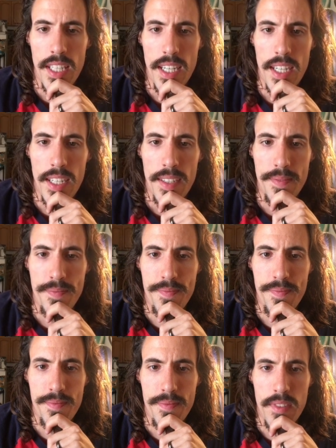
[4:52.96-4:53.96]

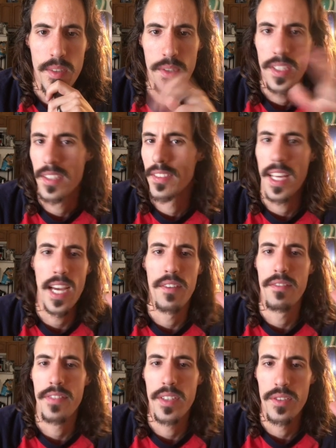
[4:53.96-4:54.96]
this
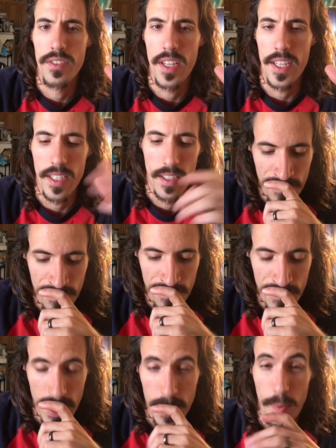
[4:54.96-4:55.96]
town feels like,
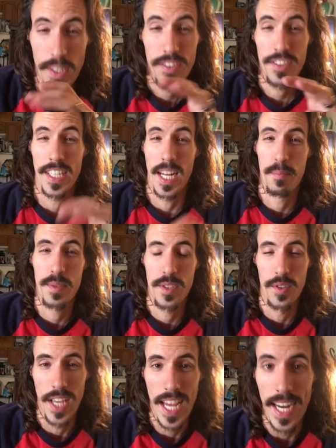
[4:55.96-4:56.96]
especially in
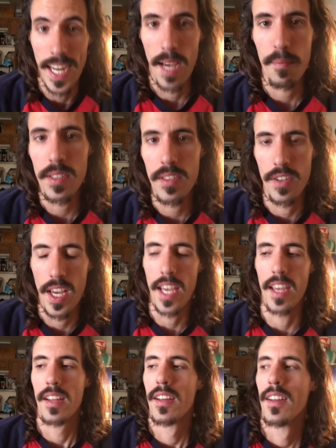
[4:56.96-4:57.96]
episode 8. Episode
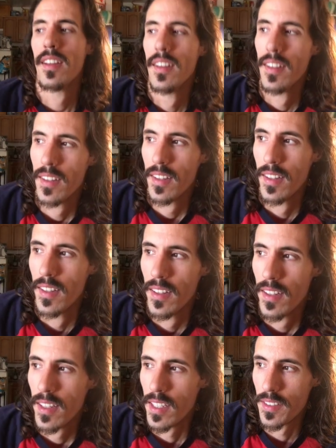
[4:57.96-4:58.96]
8
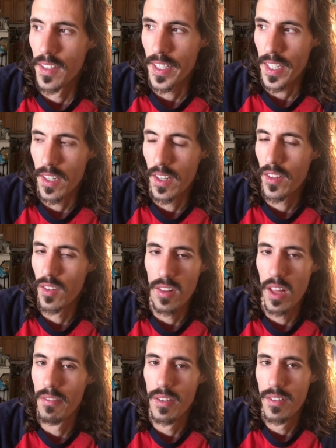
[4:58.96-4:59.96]
is like another
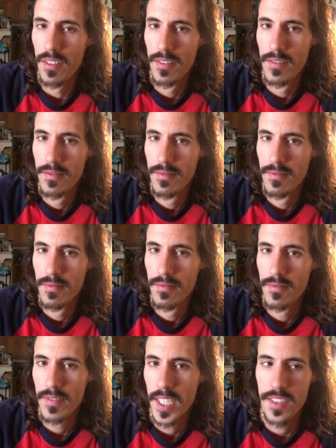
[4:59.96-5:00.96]
level.
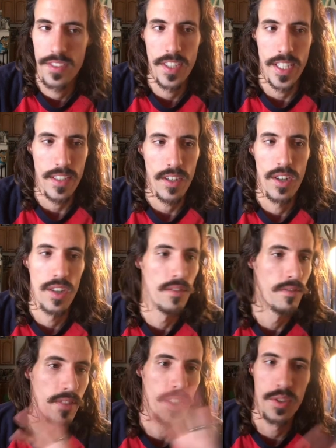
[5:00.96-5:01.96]
It's like
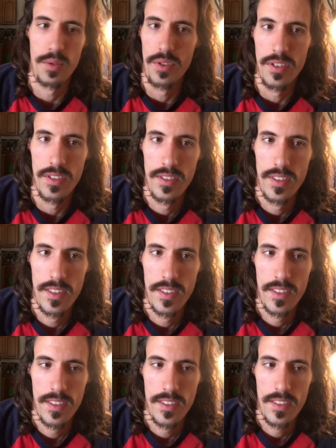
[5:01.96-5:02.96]
all visual
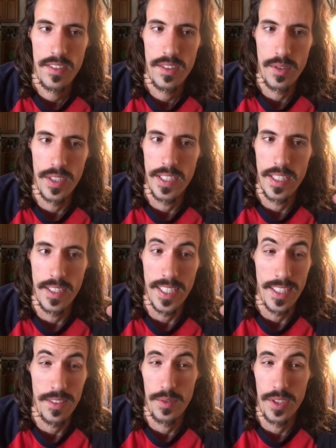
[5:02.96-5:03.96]
storytelling,
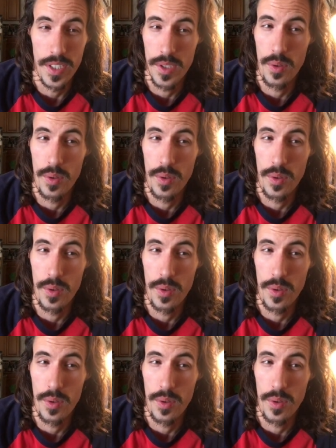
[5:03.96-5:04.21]
and it's really